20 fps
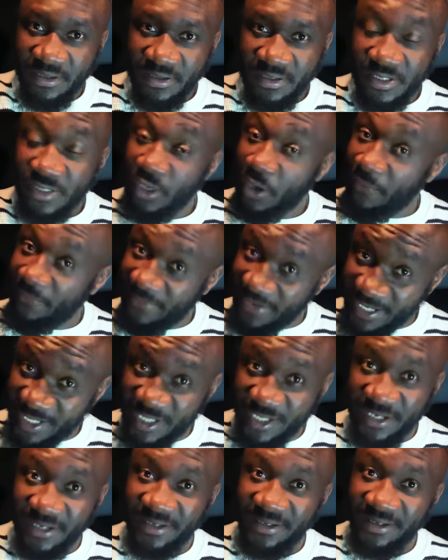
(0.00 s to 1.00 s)

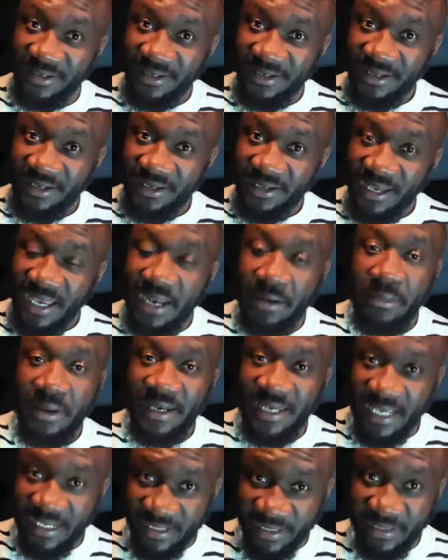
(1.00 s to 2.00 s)
Starvation and
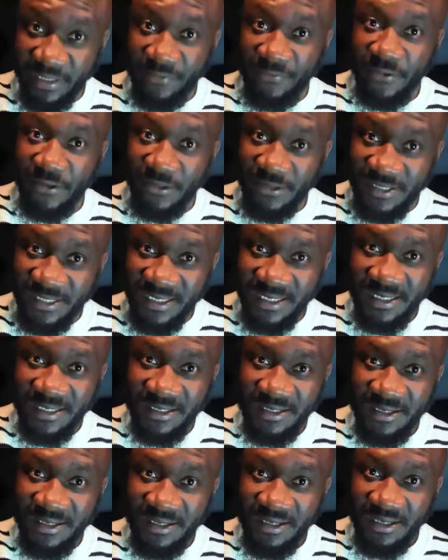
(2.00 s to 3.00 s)
many other difficulties.